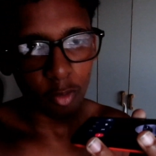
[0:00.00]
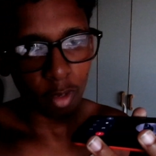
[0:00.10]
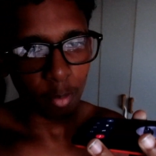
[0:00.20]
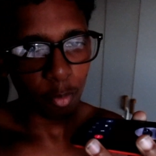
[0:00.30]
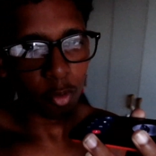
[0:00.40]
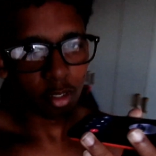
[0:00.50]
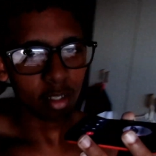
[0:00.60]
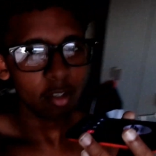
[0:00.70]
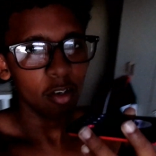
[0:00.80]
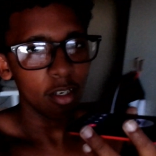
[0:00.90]
quite
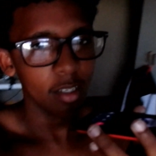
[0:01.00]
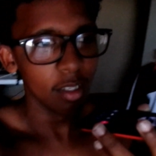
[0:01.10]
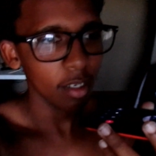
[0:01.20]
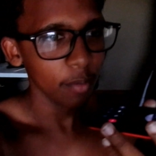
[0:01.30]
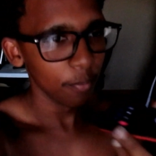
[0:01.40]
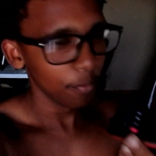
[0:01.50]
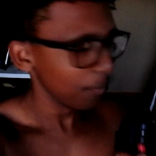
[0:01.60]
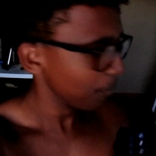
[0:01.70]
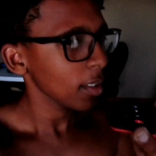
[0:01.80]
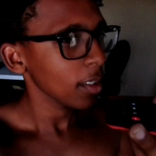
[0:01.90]
important, honestly.
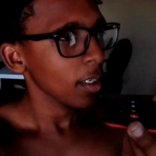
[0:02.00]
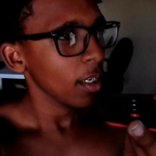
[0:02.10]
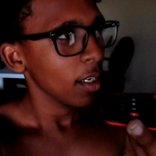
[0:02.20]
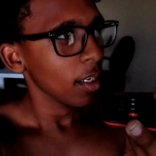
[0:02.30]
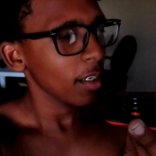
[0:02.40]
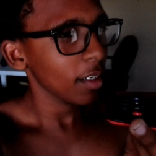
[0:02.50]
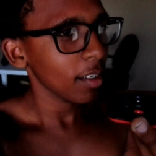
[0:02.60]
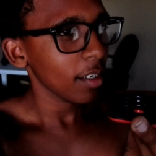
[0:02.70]
Oh,